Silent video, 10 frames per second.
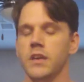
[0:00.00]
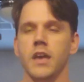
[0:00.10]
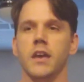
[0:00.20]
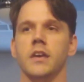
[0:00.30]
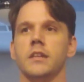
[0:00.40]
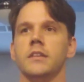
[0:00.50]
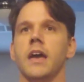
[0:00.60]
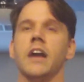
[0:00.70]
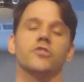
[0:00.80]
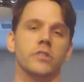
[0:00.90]
and
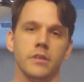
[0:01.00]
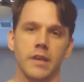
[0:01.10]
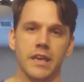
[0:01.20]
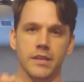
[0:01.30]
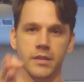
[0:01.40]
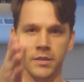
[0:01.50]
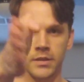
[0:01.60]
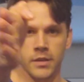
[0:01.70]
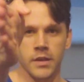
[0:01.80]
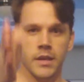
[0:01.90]
actually hit
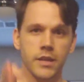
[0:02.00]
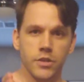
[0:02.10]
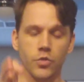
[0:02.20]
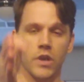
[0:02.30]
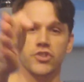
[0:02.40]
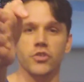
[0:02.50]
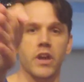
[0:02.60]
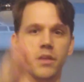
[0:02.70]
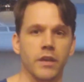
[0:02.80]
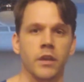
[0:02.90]
in the direction you're
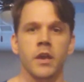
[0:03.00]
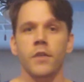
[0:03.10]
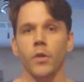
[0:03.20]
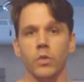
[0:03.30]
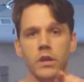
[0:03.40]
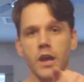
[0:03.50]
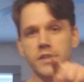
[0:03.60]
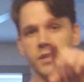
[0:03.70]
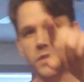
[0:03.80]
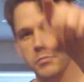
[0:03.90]
aiming. If I want to knock
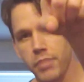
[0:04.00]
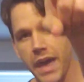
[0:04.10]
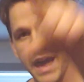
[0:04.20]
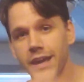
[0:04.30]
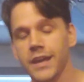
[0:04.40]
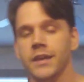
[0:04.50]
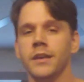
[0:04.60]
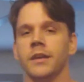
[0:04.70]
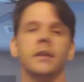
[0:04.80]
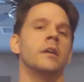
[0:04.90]
something back,
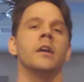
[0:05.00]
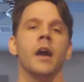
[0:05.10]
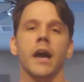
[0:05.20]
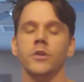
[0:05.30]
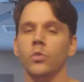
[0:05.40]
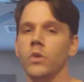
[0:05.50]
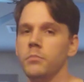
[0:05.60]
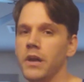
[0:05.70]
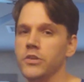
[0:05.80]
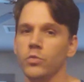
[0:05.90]
I don't want
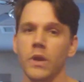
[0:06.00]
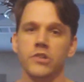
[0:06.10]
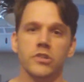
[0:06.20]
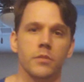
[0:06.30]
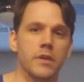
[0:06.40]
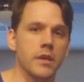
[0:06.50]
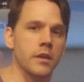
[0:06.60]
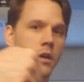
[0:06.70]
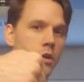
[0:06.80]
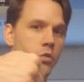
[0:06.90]
my direction to be
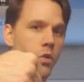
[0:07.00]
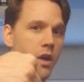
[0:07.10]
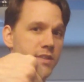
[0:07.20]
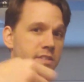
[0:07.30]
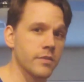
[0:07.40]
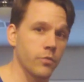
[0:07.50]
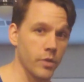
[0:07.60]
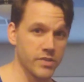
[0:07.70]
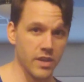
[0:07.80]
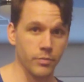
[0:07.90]
across, for
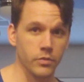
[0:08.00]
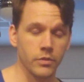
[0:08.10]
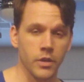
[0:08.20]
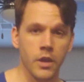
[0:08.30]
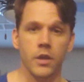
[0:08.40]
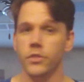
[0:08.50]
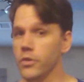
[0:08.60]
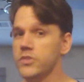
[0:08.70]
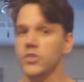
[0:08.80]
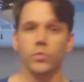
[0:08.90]
example. There
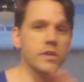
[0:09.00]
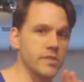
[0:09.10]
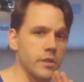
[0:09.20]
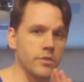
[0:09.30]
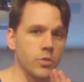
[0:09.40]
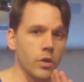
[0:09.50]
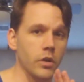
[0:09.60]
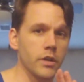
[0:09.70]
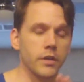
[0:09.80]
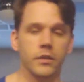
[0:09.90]
is a reason to do a
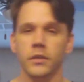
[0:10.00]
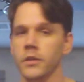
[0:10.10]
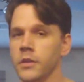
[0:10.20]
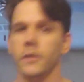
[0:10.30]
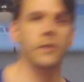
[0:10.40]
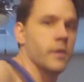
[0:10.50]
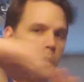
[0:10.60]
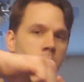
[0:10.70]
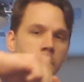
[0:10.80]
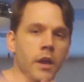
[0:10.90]
hook,
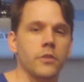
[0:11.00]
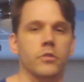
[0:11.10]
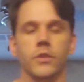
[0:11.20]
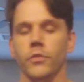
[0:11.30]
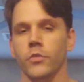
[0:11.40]
and there are different